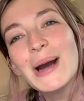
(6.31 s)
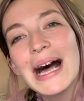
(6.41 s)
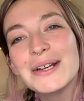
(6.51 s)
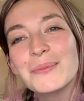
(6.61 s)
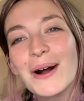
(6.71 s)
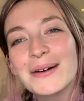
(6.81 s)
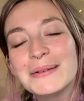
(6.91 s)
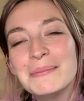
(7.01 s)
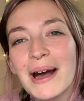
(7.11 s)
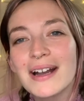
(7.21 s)
and
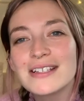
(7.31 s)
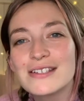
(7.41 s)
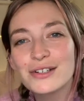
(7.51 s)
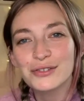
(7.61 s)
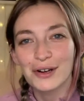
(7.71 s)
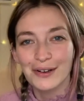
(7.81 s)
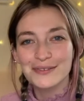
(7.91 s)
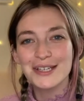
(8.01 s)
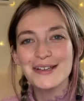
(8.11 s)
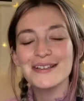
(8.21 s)
welcome back to
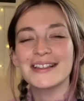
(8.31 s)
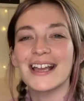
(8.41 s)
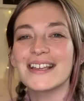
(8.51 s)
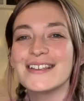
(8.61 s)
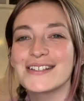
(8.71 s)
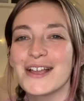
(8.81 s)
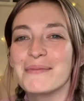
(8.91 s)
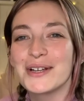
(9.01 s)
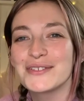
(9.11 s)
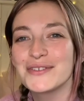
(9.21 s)
Crafternoon. Thank you so
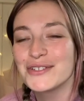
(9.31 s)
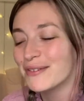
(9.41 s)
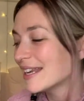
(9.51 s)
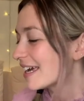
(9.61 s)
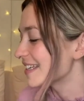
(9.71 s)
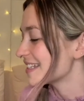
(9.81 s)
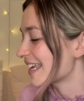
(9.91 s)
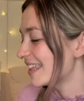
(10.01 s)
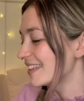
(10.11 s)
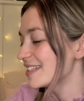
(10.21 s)
much for joining us
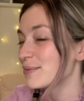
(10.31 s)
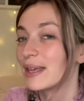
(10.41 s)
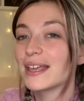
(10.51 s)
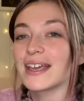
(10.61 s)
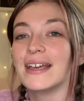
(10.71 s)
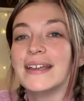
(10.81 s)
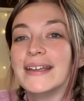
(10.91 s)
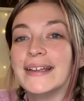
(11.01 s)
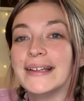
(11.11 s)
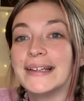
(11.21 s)
again this week.
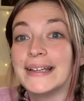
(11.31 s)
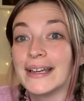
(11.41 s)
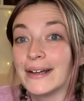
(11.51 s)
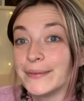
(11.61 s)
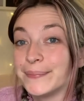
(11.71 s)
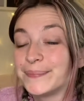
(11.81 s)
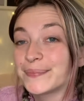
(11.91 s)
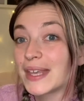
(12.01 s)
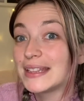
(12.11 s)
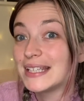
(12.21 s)
Now,
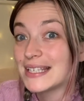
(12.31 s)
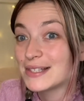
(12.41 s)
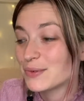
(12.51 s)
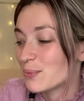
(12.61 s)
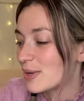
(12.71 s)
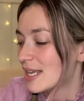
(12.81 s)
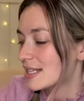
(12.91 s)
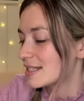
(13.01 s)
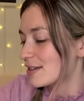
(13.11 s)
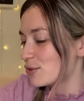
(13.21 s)
this
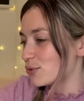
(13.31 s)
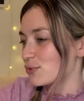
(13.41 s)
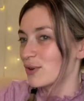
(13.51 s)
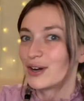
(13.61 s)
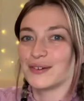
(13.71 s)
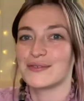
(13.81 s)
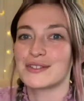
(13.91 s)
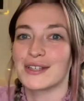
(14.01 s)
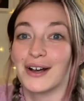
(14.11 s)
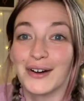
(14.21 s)
week's crafts
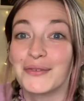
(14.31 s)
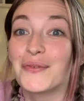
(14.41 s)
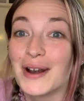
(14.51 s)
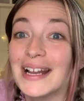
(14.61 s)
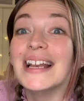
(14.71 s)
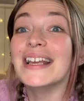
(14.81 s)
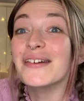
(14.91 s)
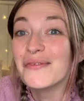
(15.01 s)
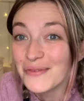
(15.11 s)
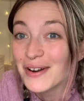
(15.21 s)
are really
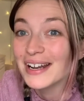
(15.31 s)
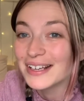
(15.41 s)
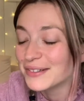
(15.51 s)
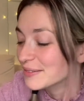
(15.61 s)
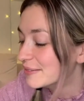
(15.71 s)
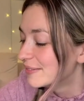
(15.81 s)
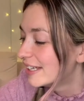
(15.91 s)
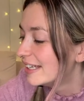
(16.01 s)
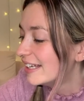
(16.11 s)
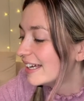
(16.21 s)
cool.
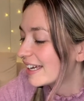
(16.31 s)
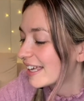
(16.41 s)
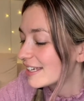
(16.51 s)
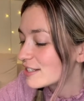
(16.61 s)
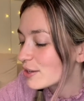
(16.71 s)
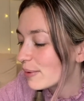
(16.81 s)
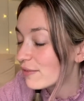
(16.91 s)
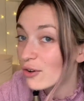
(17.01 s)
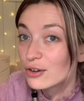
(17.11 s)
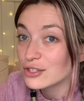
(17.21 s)
Okay, so we've
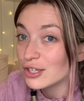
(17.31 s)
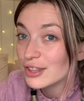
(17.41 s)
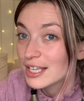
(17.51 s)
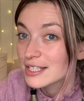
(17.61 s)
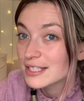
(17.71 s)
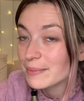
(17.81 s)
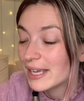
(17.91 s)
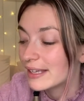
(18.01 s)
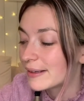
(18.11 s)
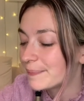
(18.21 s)
got two things to
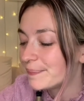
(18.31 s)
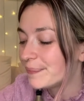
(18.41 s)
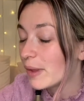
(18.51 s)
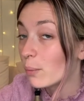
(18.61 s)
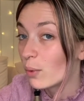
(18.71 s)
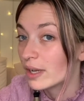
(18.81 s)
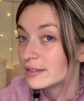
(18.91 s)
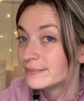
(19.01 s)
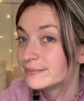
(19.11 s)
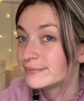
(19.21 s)
make. One
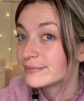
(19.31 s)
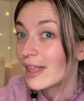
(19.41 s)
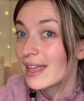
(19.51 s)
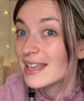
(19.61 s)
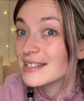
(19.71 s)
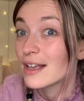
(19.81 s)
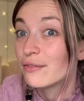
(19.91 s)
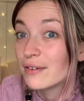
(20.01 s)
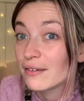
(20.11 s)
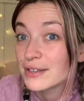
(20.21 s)
is a
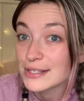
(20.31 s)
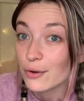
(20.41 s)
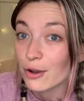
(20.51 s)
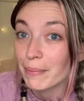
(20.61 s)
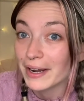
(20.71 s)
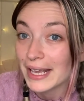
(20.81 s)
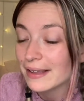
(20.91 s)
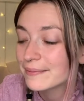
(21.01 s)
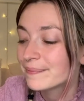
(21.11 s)
fluffy sock bunny,